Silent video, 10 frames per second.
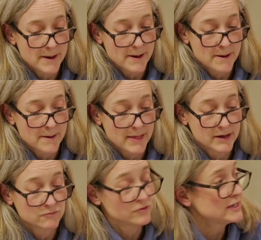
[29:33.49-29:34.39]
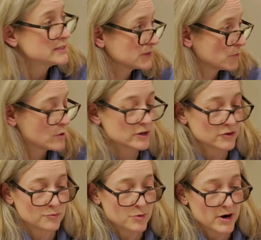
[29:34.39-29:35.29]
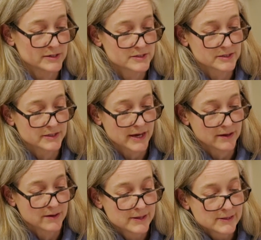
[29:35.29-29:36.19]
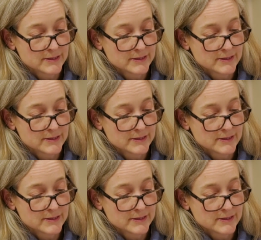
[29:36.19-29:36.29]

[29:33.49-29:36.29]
and reading the work of Price today.